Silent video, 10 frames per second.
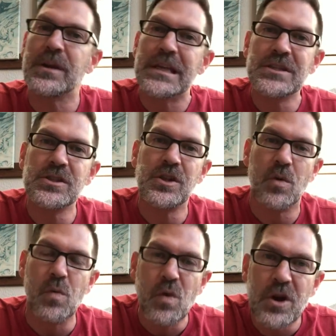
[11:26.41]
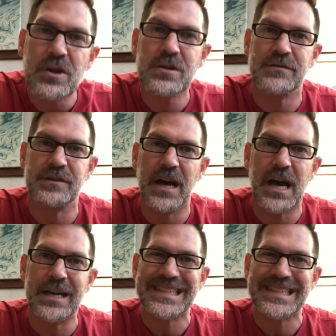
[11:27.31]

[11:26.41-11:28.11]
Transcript: into the Word of God